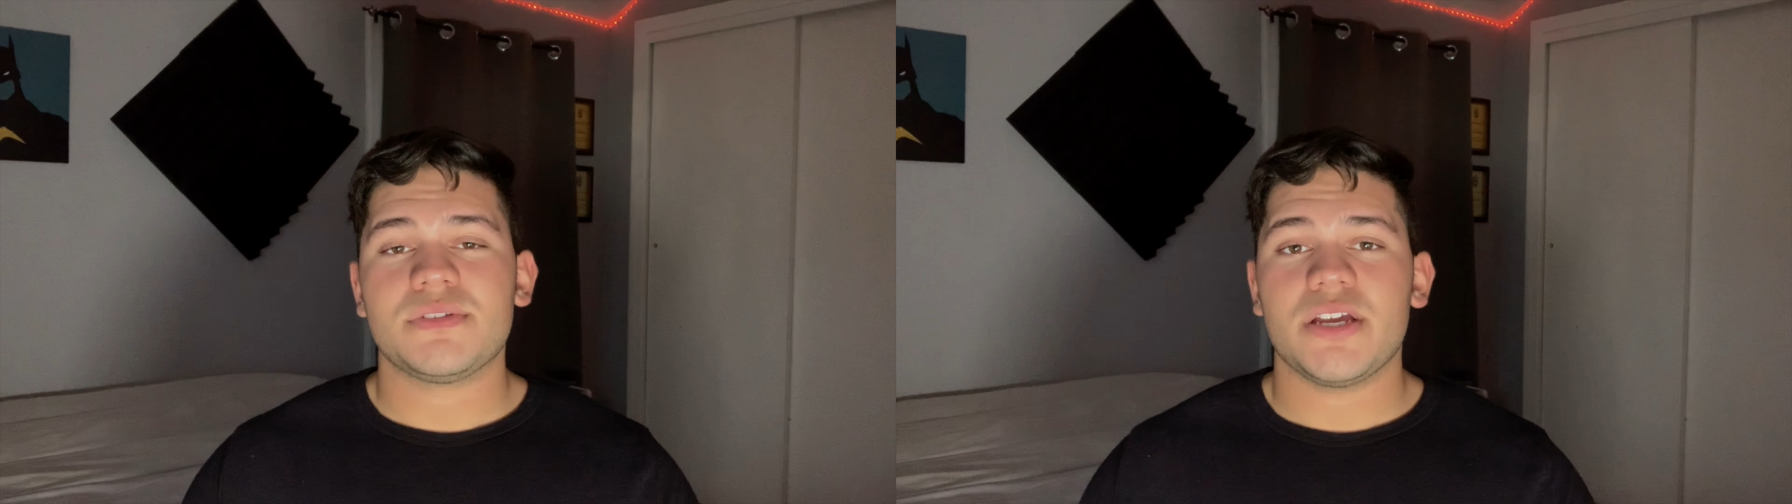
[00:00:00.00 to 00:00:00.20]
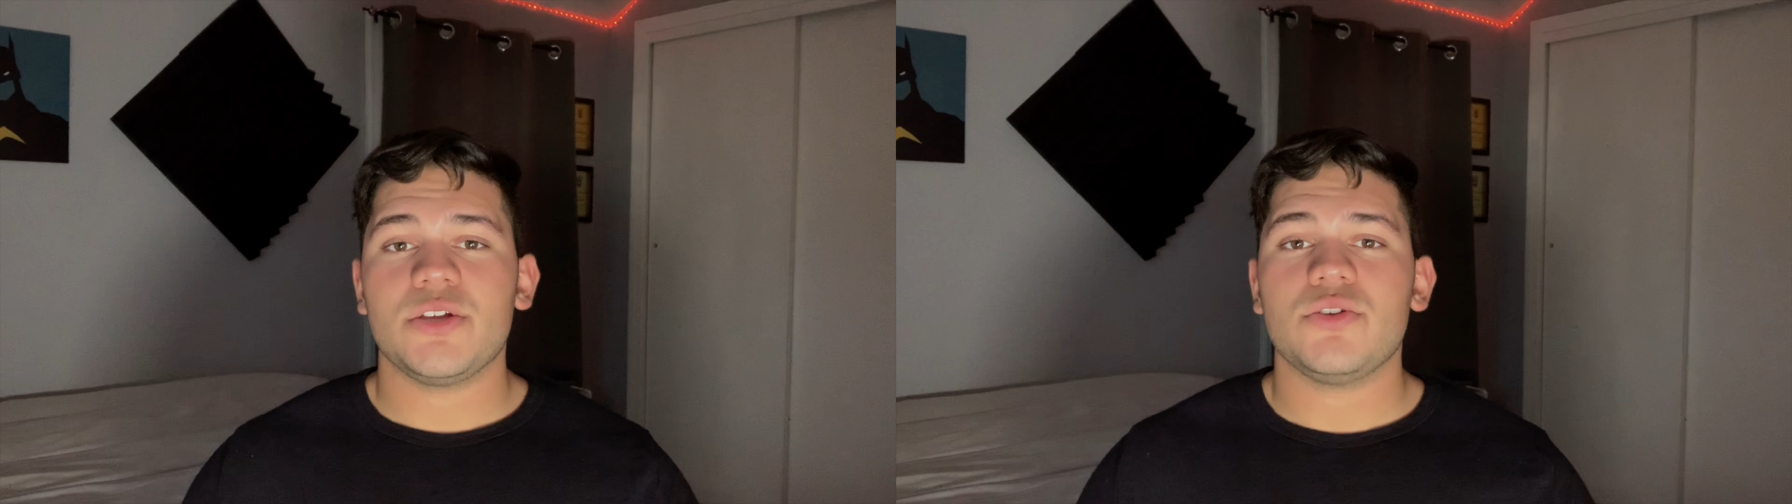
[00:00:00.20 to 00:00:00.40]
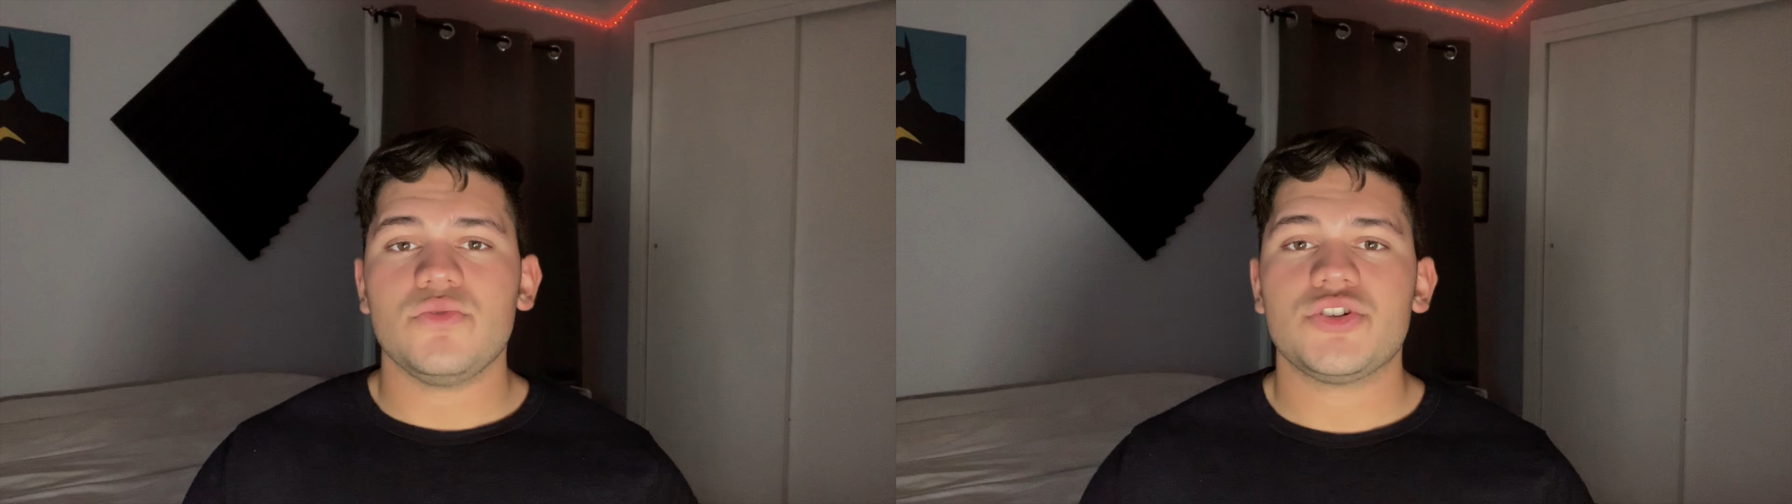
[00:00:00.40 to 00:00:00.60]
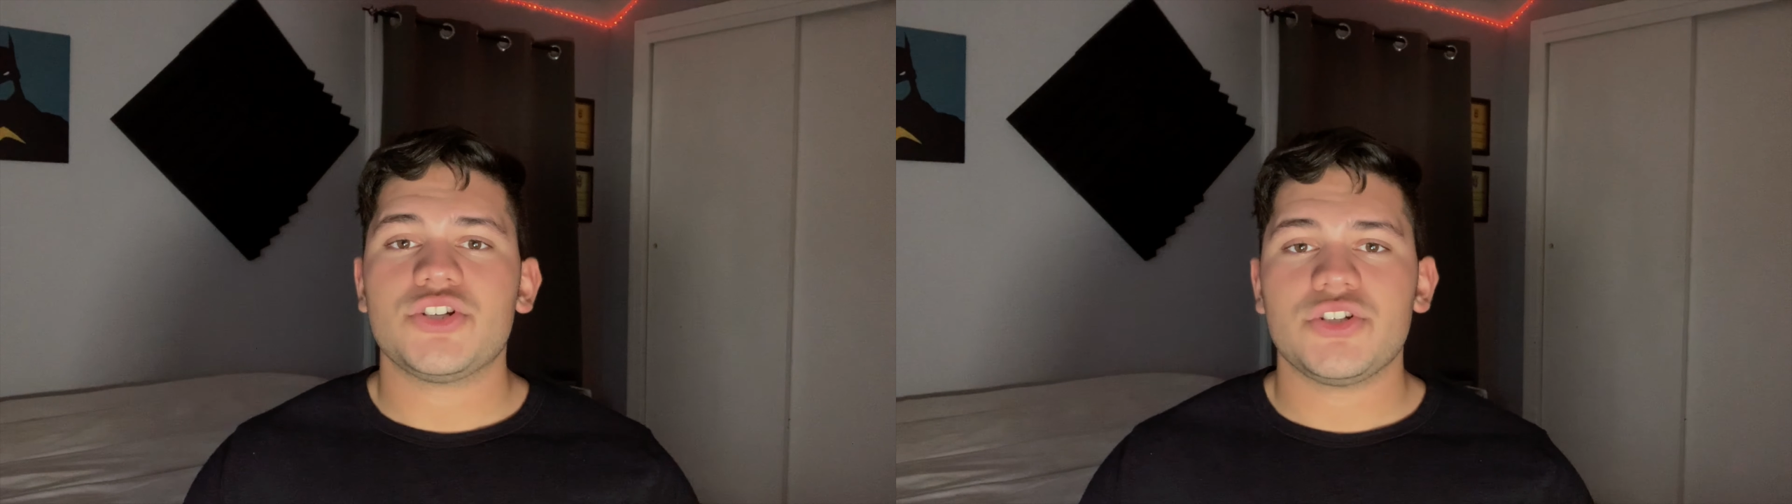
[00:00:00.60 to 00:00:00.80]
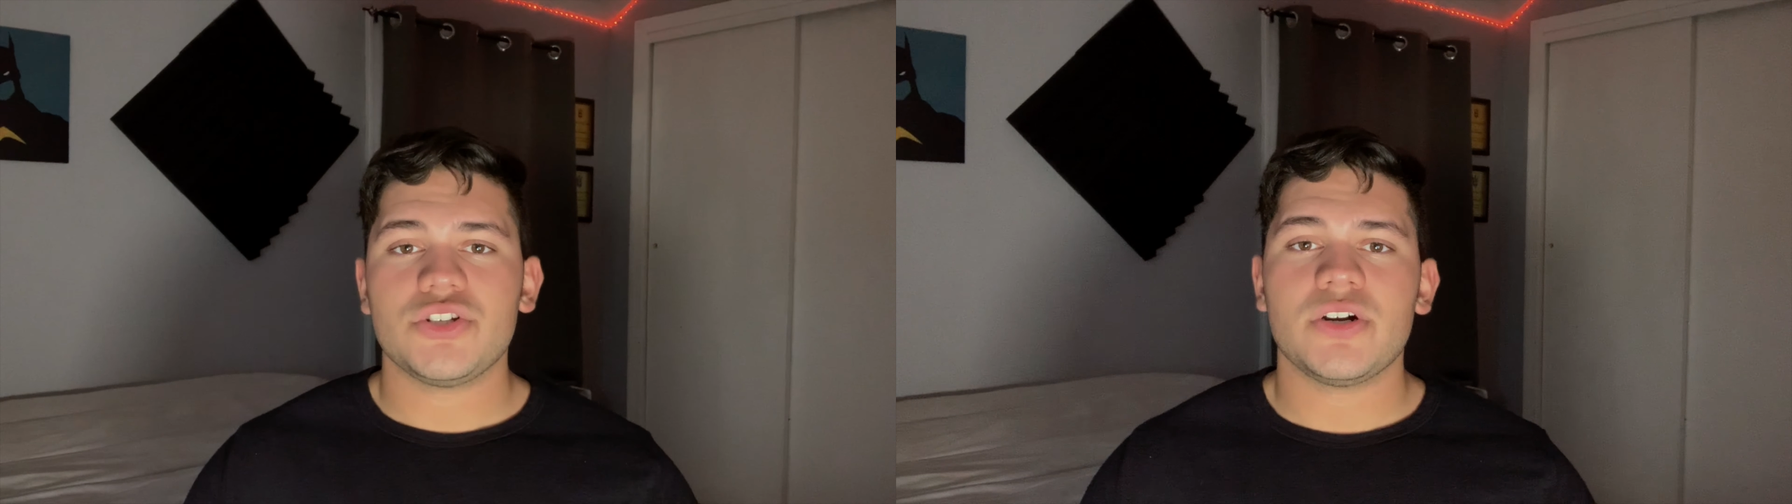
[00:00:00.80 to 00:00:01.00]
that you
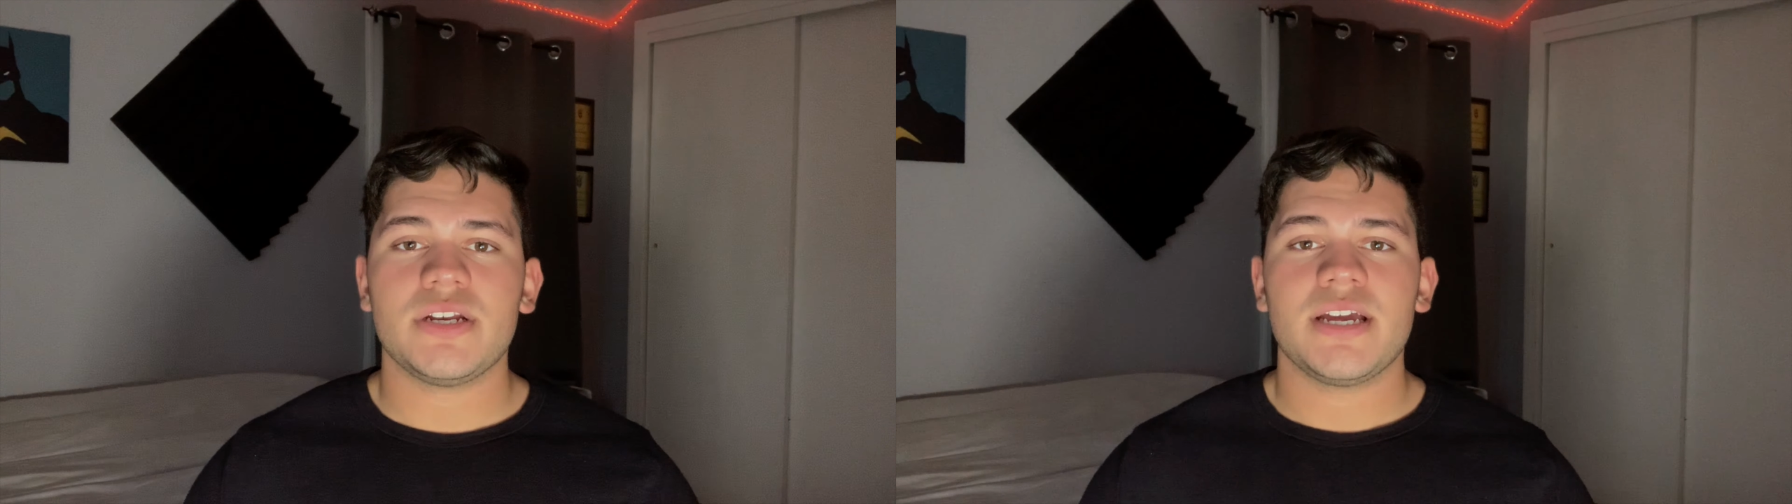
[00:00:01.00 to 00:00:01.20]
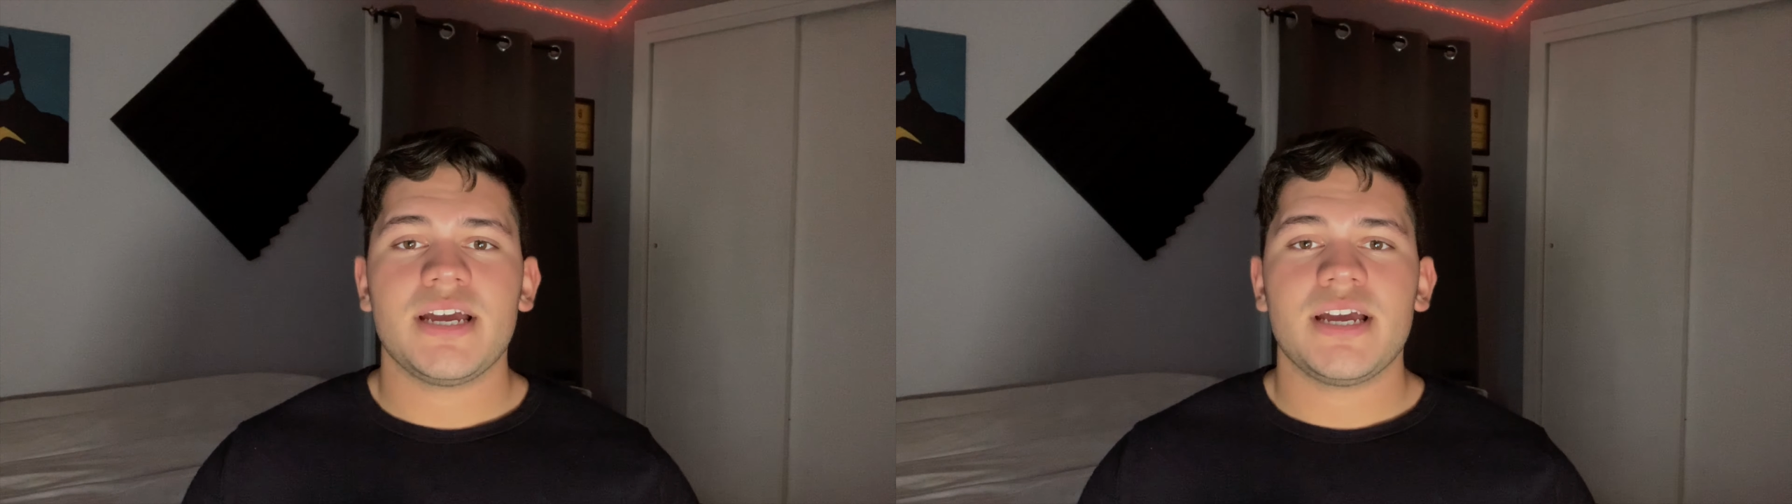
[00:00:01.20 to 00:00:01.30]
should